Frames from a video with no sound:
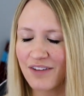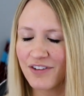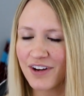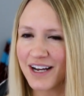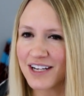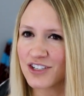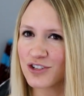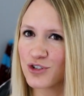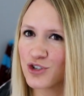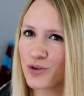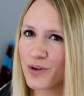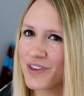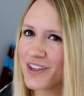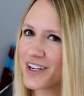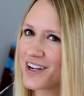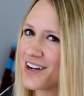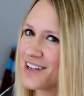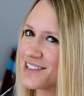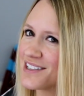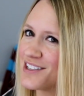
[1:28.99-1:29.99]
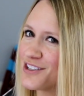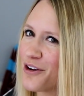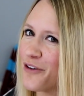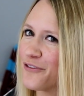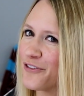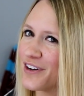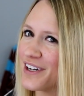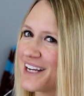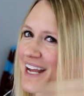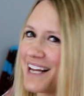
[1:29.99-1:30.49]
If you guys are enjoying the content,
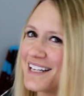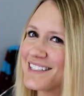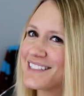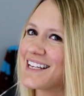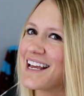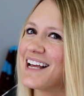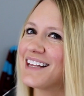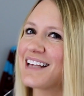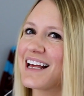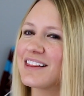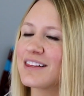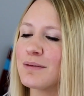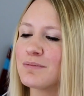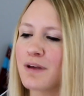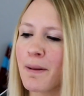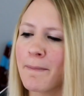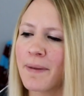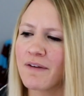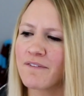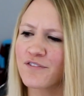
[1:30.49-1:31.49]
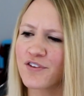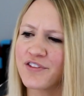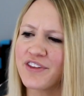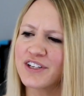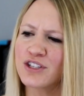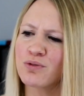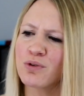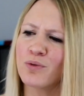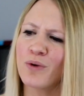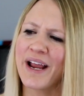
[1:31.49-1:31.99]
don't forget to hit that thumbs up button for
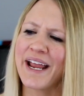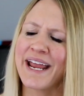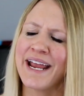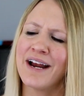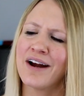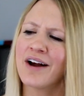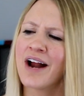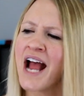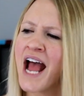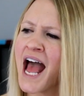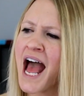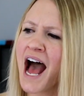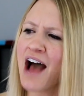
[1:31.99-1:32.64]
this one right here.